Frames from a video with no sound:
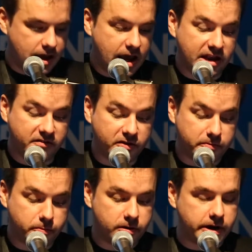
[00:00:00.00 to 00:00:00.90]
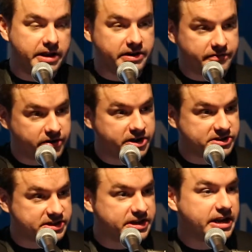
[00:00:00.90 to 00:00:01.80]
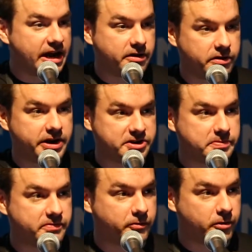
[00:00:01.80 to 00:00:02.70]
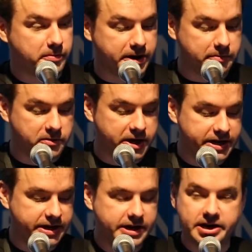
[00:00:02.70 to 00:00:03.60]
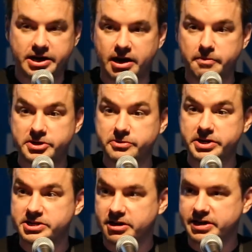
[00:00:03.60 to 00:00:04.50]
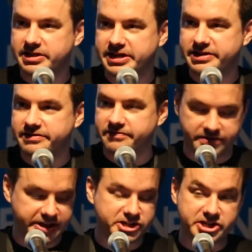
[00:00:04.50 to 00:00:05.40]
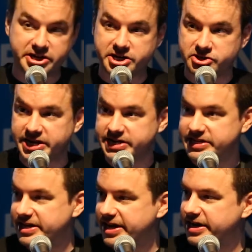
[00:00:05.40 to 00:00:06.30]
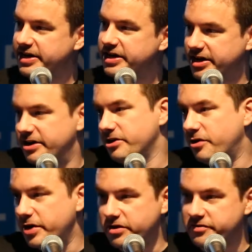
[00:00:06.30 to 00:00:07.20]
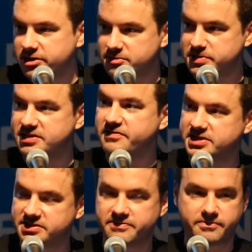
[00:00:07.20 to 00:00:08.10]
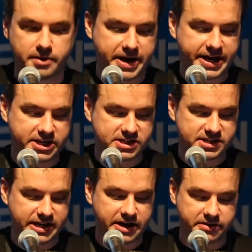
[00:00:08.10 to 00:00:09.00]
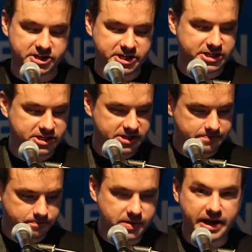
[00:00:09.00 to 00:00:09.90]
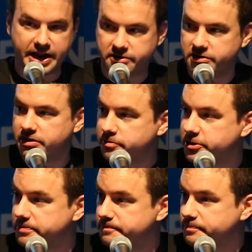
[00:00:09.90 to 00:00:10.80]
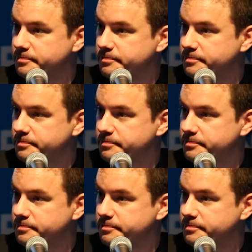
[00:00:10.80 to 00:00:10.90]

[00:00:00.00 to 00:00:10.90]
And if you're interested in how you actually perform an upgrade, I'll be doing a talk at the end of the engineering track today, going over the specifics of the packages and how they changed and how to upgrade.